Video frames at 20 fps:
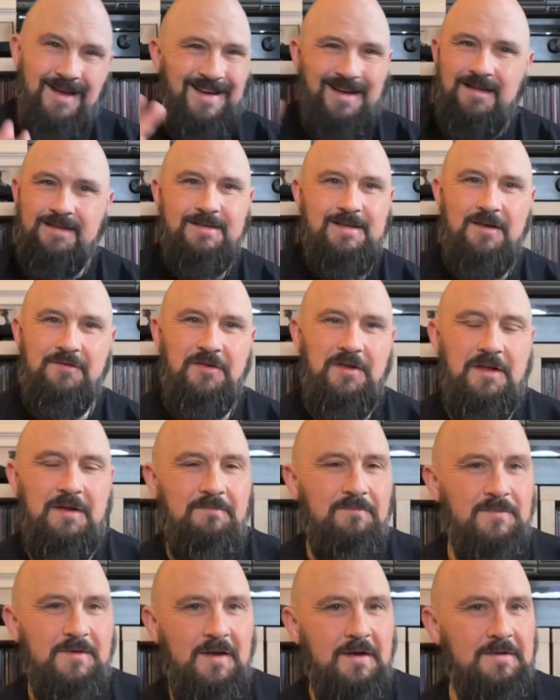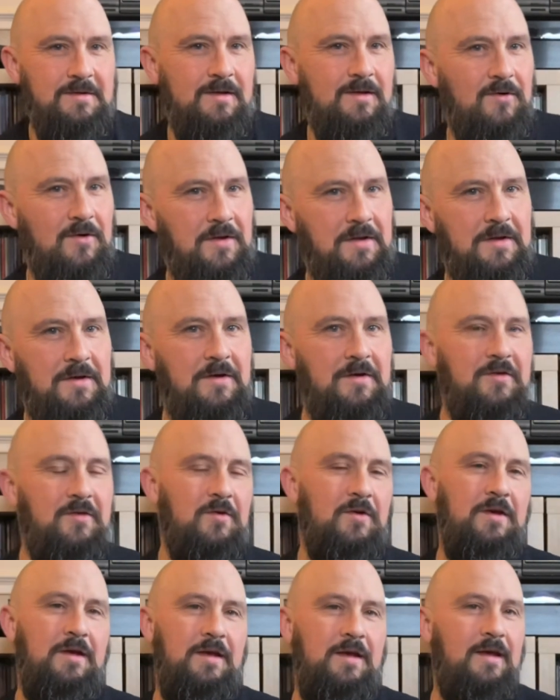It's having a toddler at
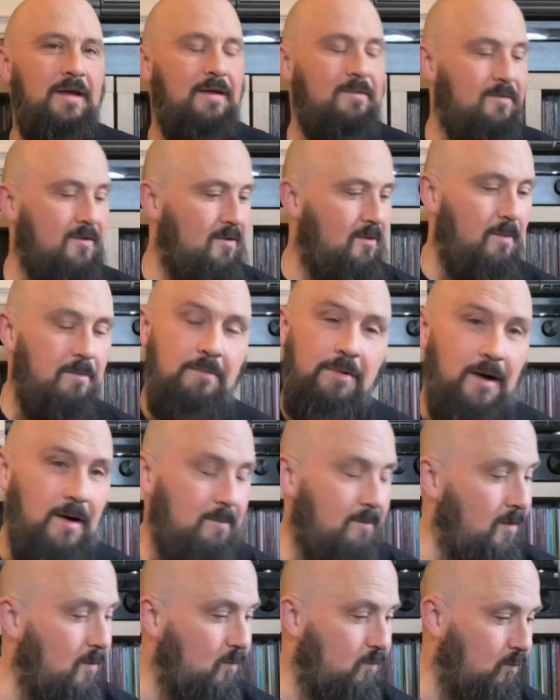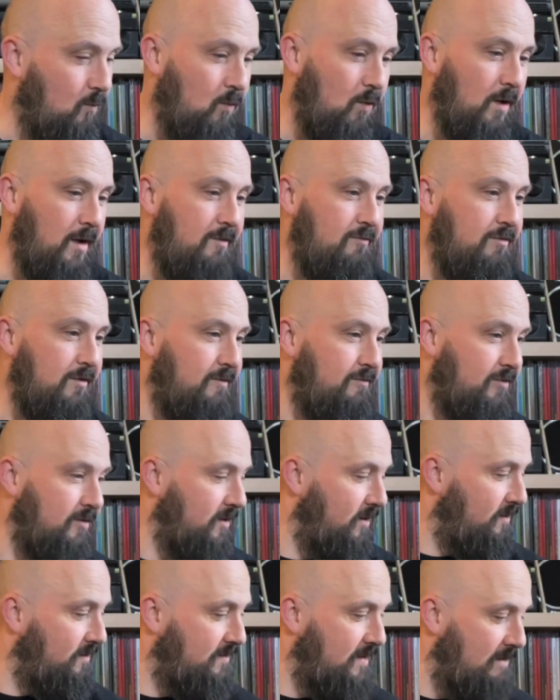nursery. He keeps coming back with one every
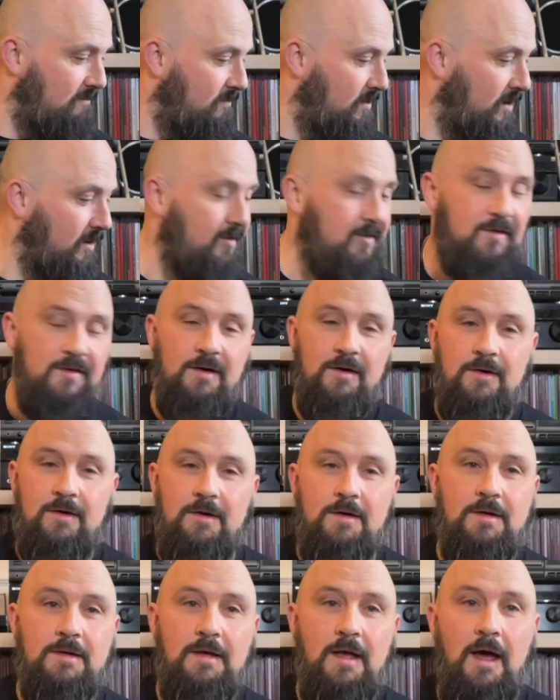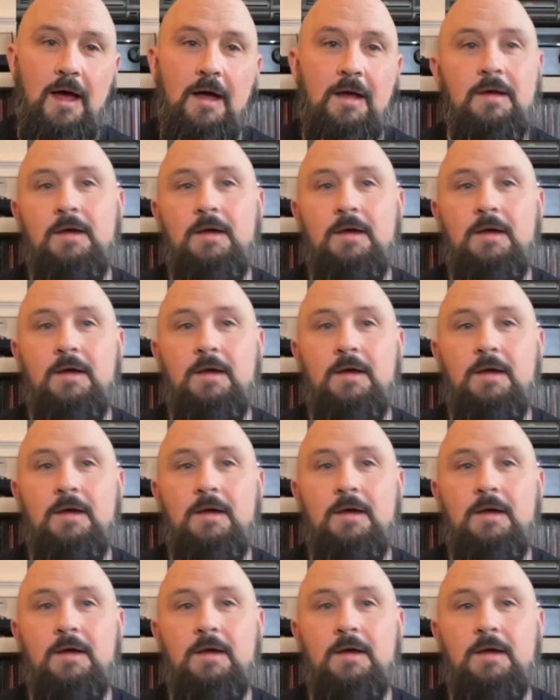fucking 10 minutes. So, yeah.